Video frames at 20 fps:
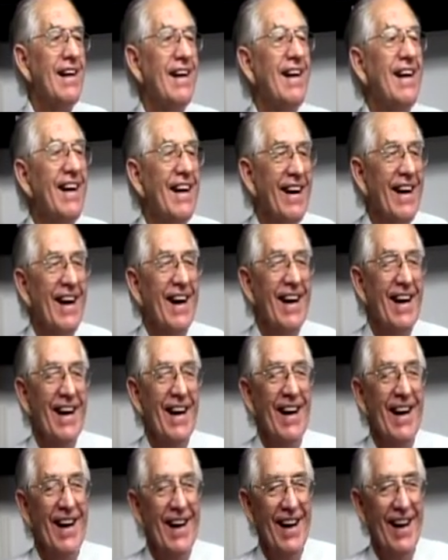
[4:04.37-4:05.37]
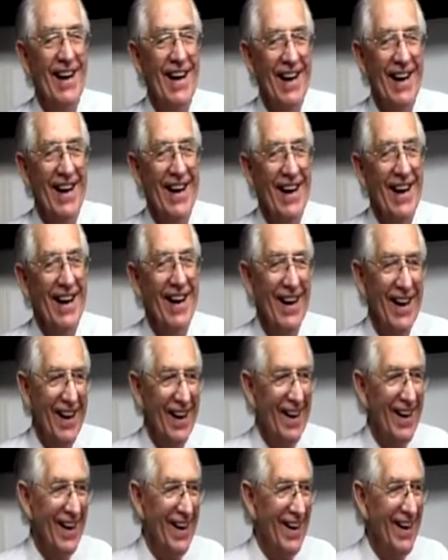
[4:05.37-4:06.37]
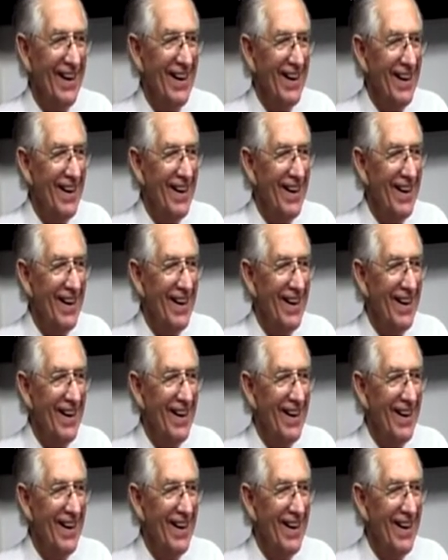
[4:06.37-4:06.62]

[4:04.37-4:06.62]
that